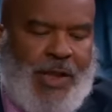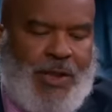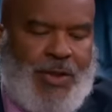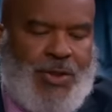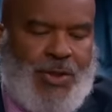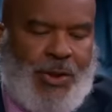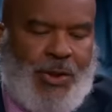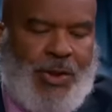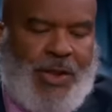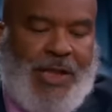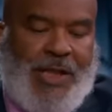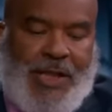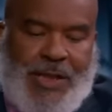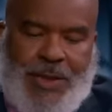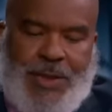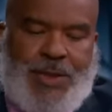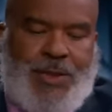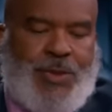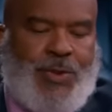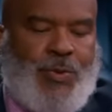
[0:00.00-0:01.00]
can turn
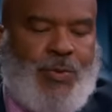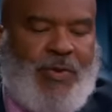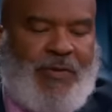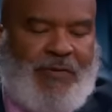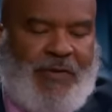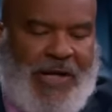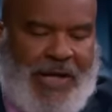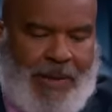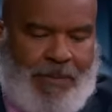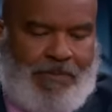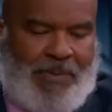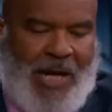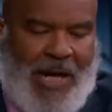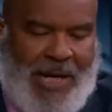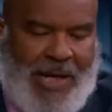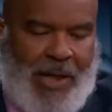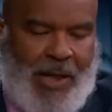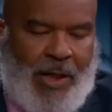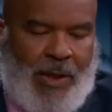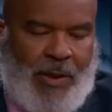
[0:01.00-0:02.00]
into a
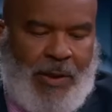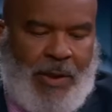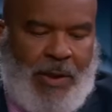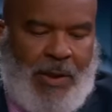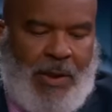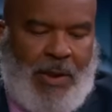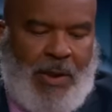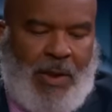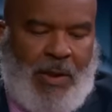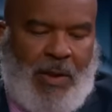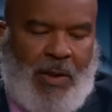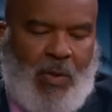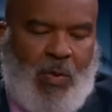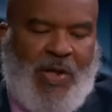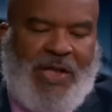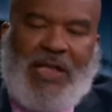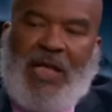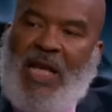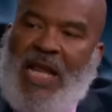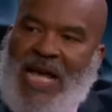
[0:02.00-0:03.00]
vampire
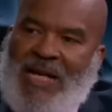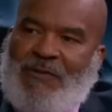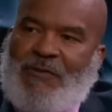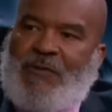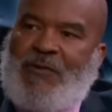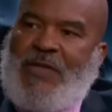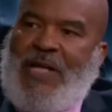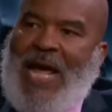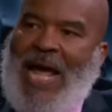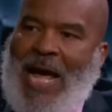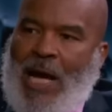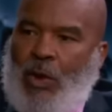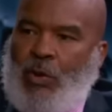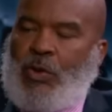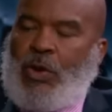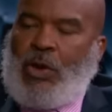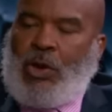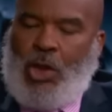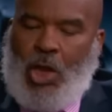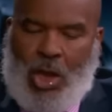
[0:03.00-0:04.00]
when left
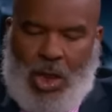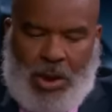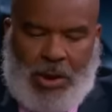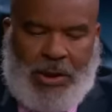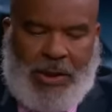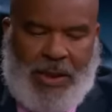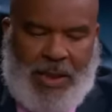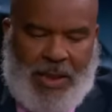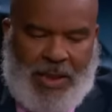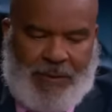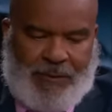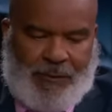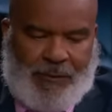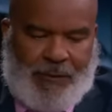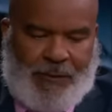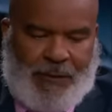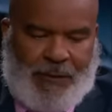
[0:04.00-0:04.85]
out long enough?